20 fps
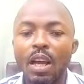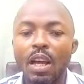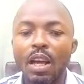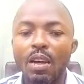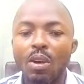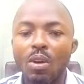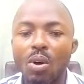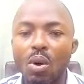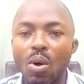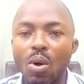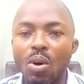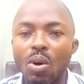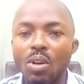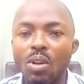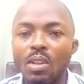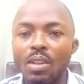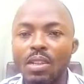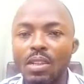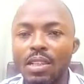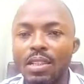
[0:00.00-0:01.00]

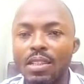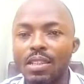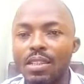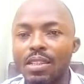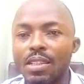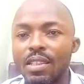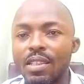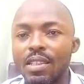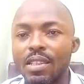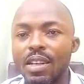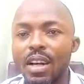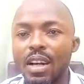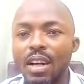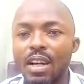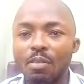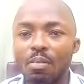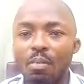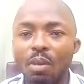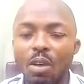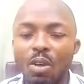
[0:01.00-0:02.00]
goal setting
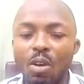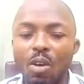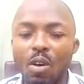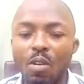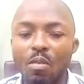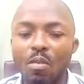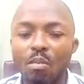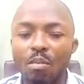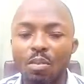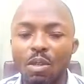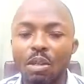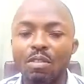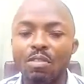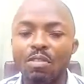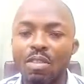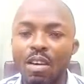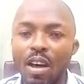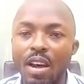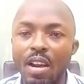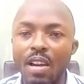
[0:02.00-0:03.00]
has become a
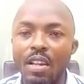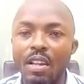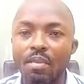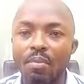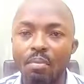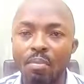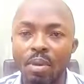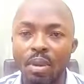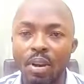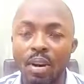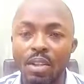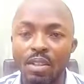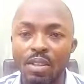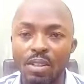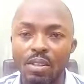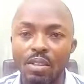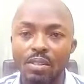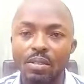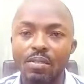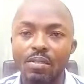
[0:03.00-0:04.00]
very
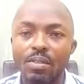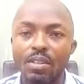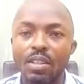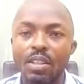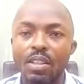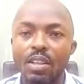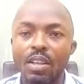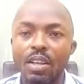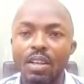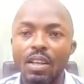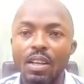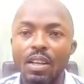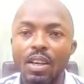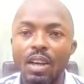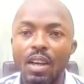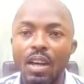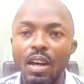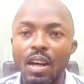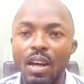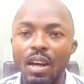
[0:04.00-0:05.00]
imperative,
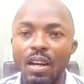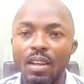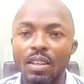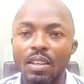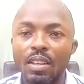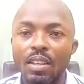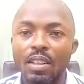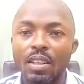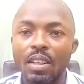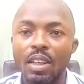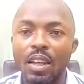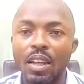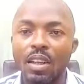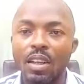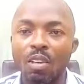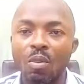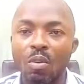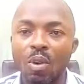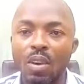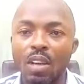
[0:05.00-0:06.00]
and
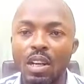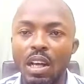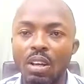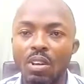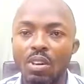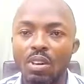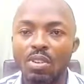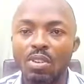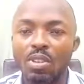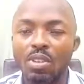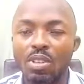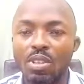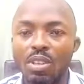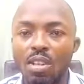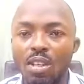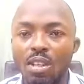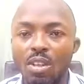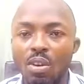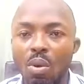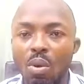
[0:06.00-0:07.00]
anyone that does not
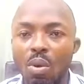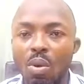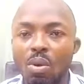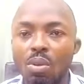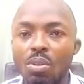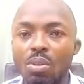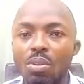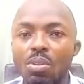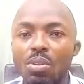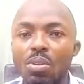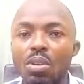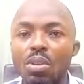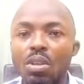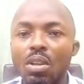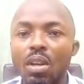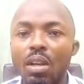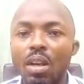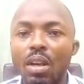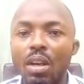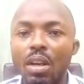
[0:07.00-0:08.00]
set goals
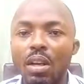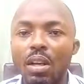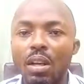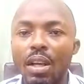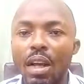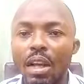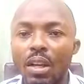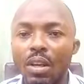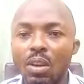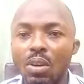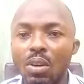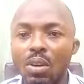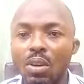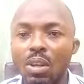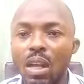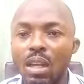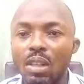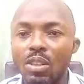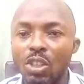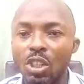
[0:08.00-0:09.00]

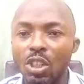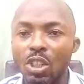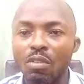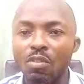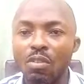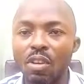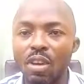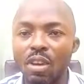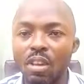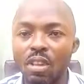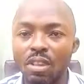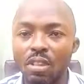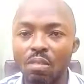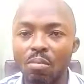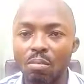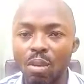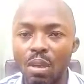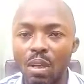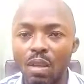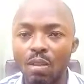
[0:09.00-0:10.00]
cannot achieve anything
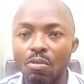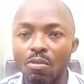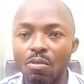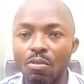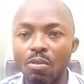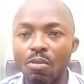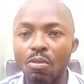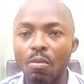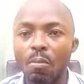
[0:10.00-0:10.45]
meaningful,